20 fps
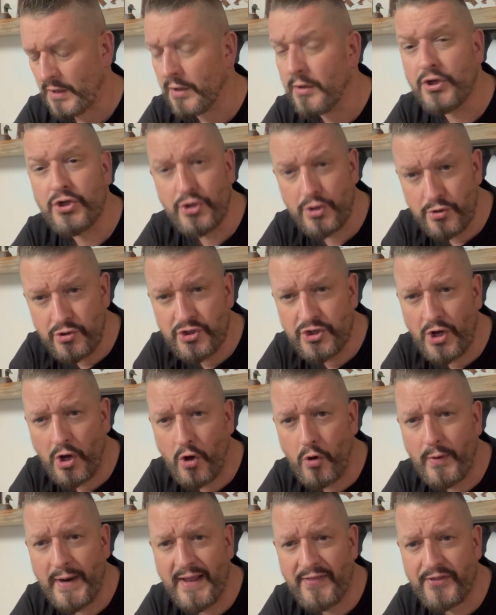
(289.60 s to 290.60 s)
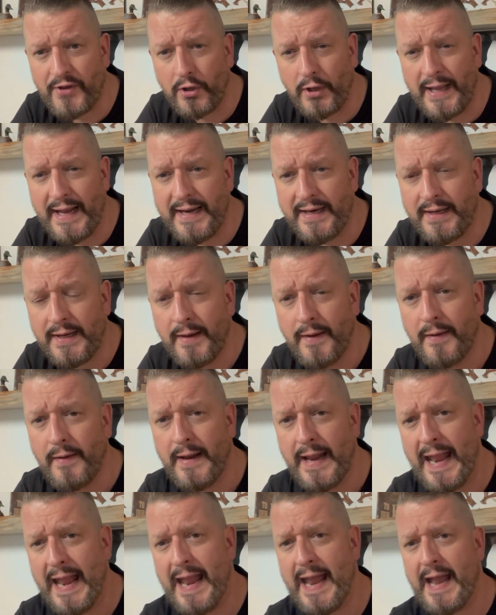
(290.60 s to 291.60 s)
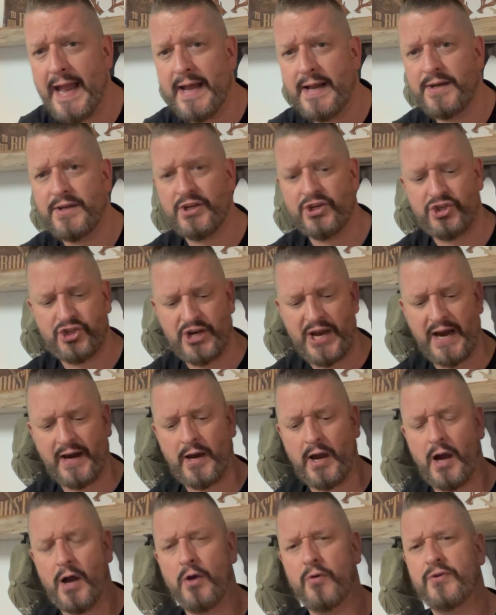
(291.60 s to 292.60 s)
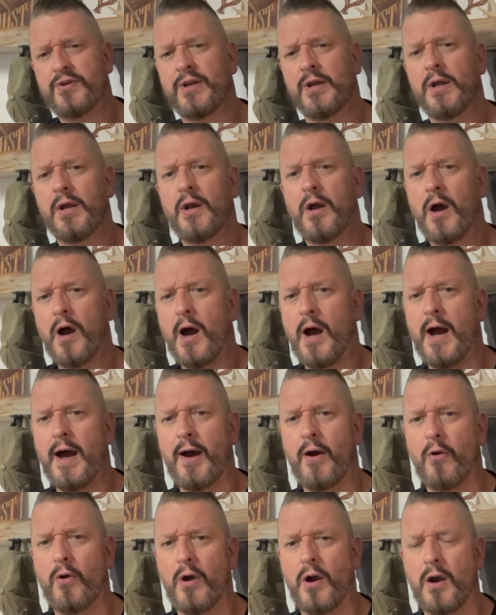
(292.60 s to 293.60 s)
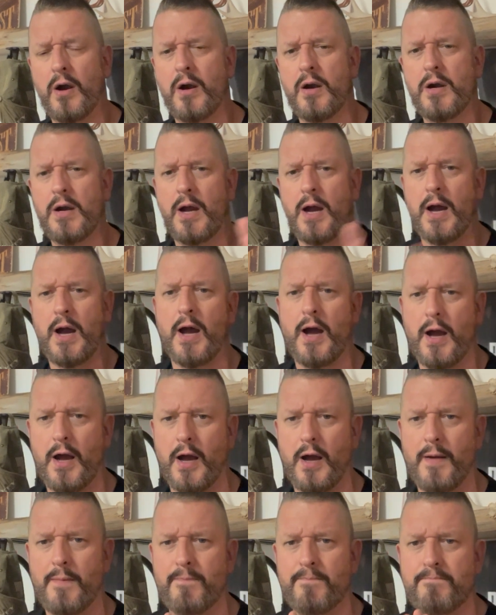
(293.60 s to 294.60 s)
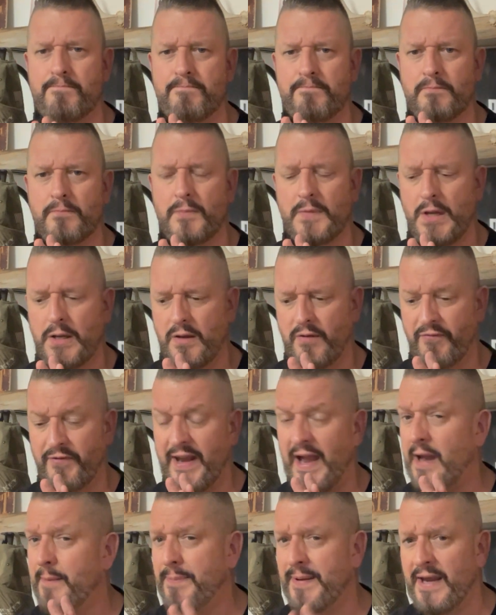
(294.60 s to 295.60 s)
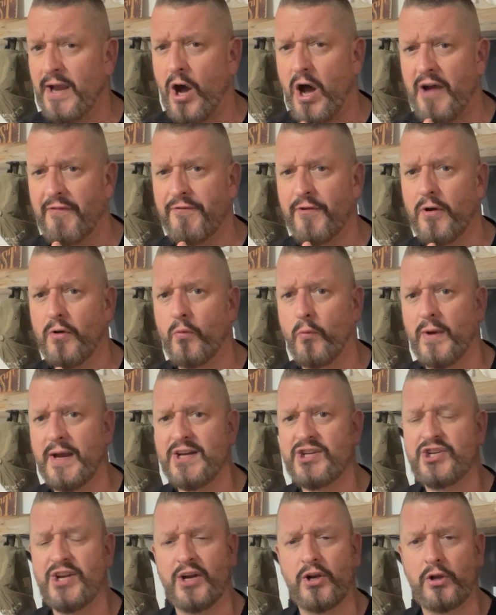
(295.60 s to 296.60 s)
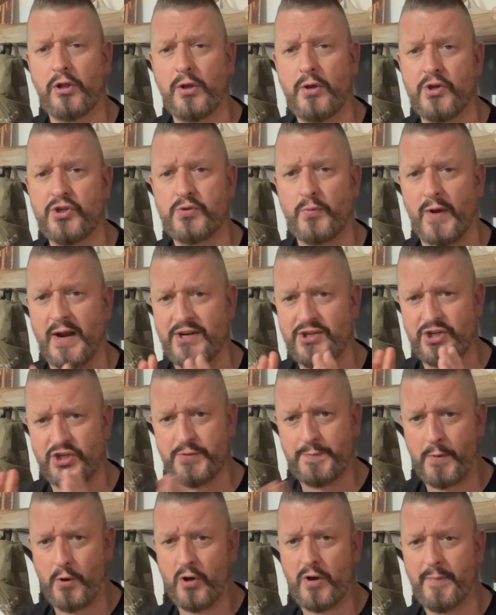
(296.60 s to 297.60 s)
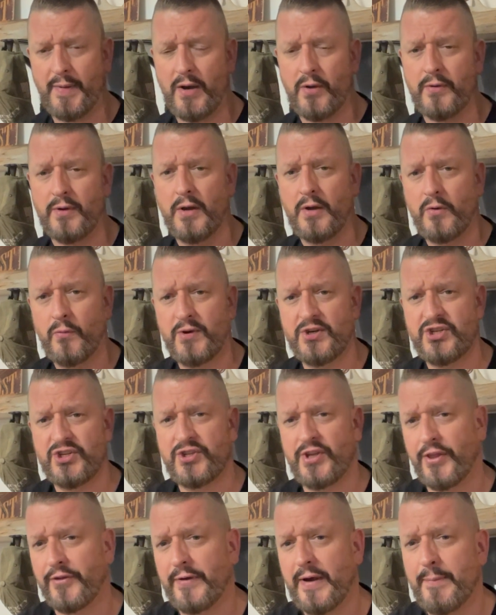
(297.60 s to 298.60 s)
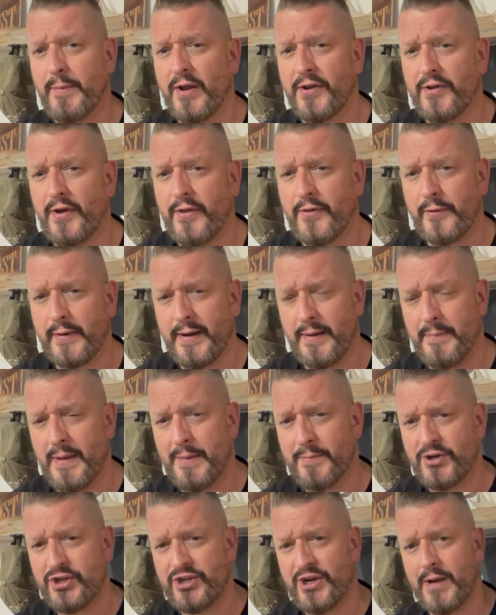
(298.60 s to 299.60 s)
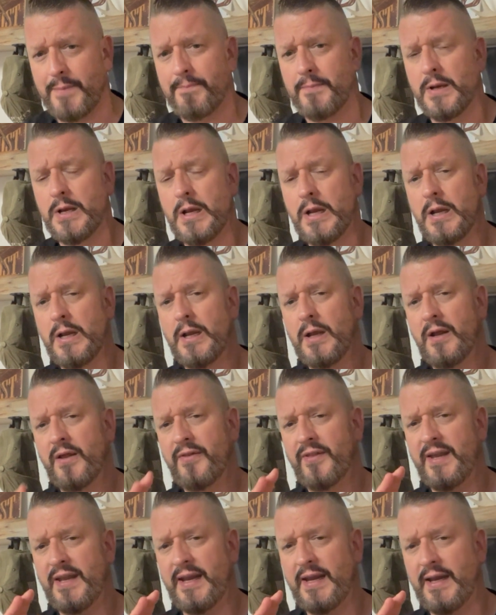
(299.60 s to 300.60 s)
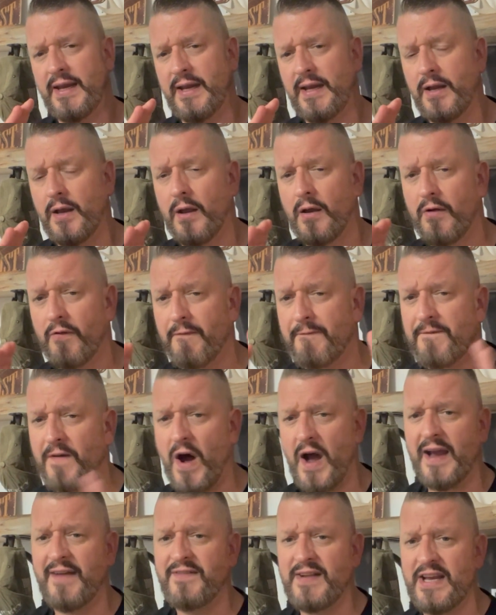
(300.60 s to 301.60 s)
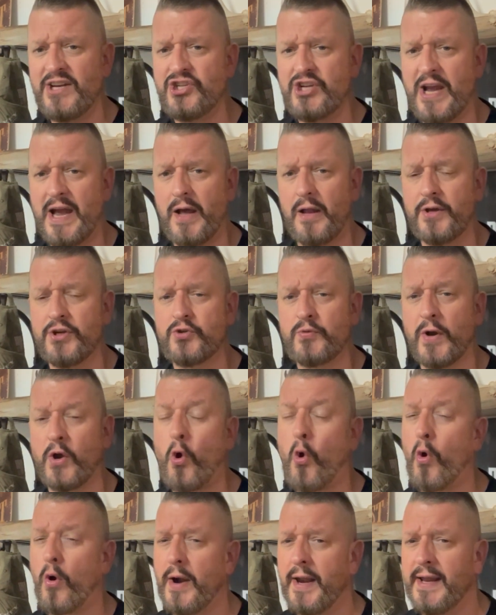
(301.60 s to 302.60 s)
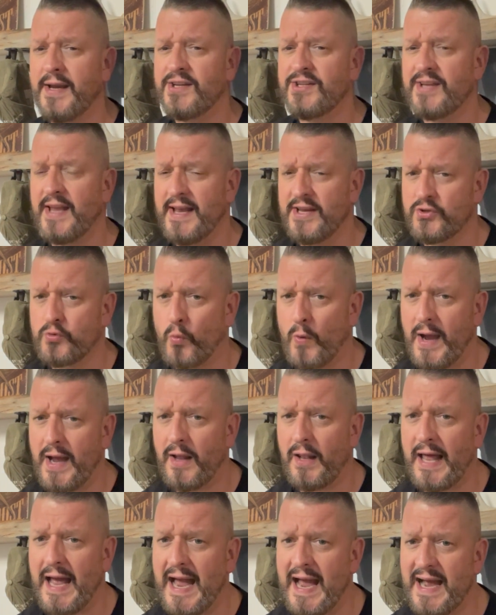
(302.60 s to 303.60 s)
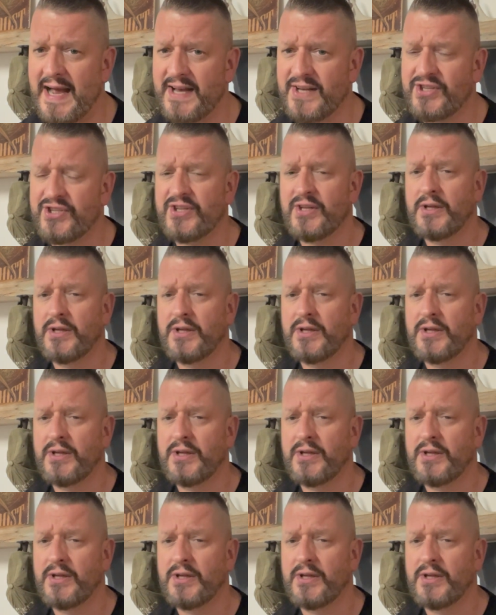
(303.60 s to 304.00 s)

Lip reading: do so, hit the link, and check out our VIP offer, which includes what I just spoke about, which is the 3-month Hunt Ready membership. the 5-day challenge recordings, as well as